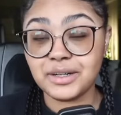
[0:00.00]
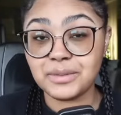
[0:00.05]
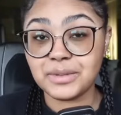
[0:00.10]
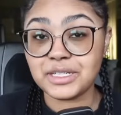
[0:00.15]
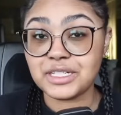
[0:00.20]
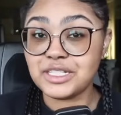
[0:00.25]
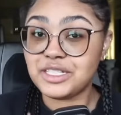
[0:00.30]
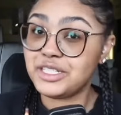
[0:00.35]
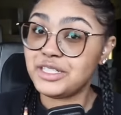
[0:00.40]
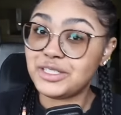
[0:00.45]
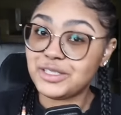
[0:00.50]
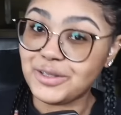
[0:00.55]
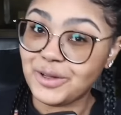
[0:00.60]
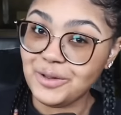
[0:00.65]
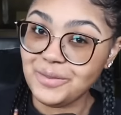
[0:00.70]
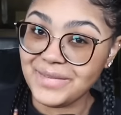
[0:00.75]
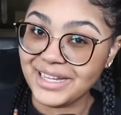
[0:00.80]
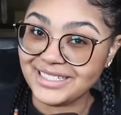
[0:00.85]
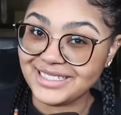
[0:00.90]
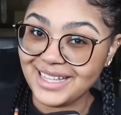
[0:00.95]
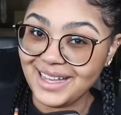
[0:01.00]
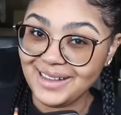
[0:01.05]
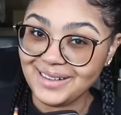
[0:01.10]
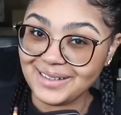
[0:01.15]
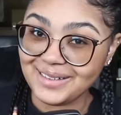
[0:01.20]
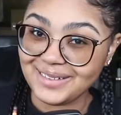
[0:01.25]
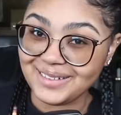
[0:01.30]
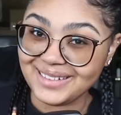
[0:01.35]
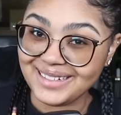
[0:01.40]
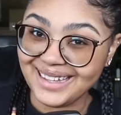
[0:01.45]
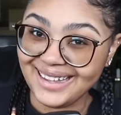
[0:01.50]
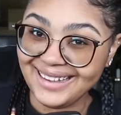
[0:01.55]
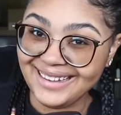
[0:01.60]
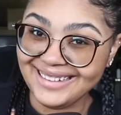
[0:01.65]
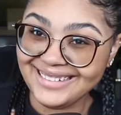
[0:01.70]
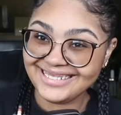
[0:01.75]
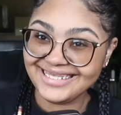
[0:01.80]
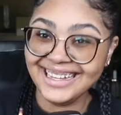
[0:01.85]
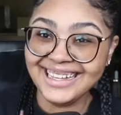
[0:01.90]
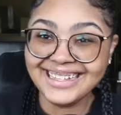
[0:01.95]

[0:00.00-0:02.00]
because she stole my taco today.